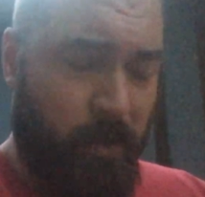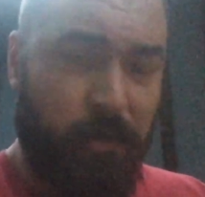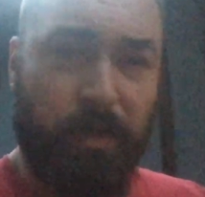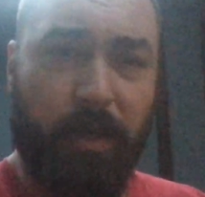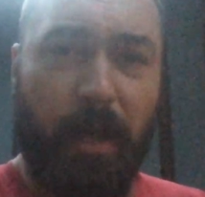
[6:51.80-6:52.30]

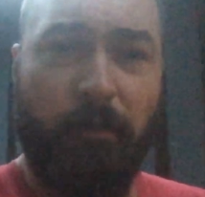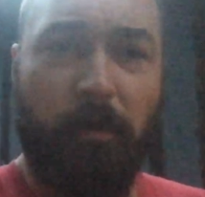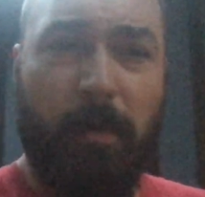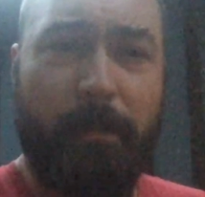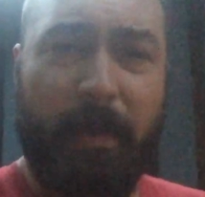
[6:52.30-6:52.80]
Should the
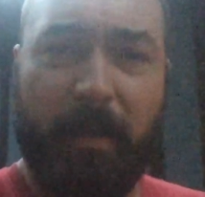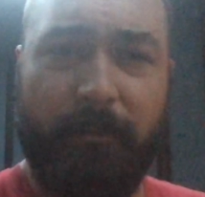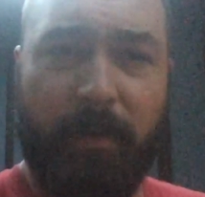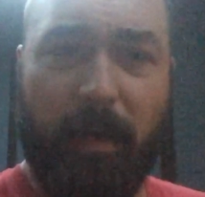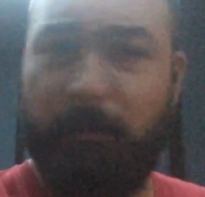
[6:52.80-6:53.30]
government be
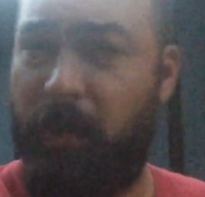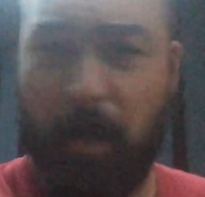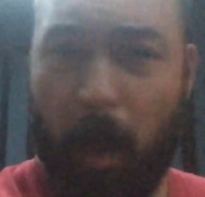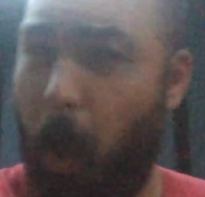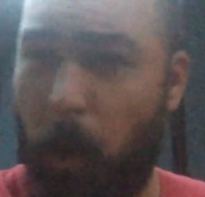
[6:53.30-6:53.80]
involved?
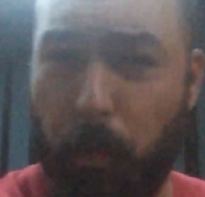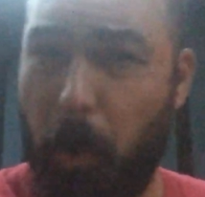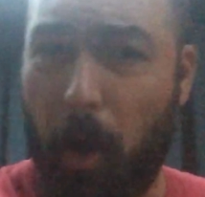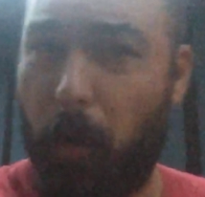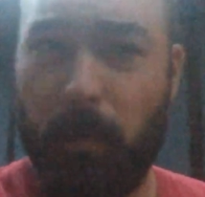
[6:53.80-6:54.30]

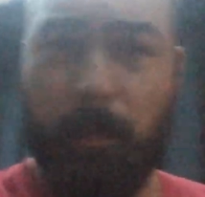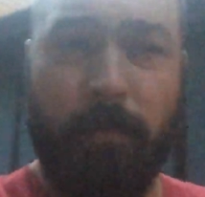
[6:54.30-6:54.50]
No.